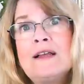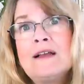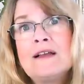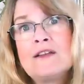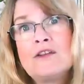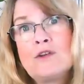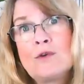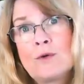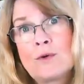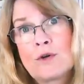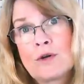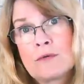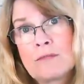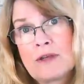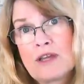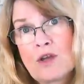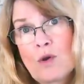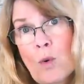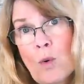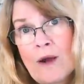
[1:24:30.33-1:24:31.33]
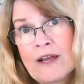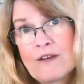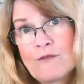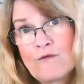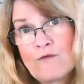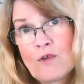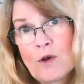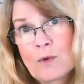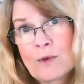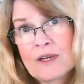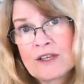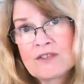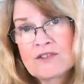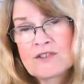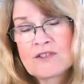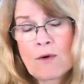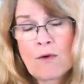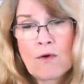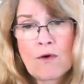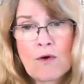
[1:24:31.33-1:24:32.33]
You could be quite
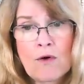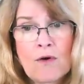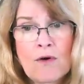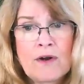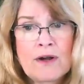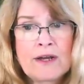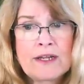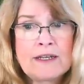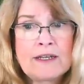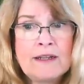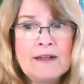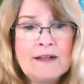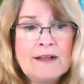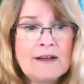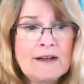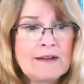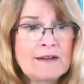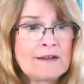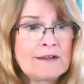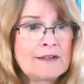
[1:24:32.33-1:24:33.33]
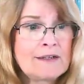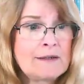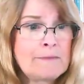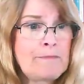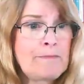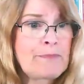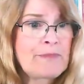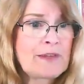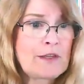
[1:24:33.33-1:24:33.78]
focused on um,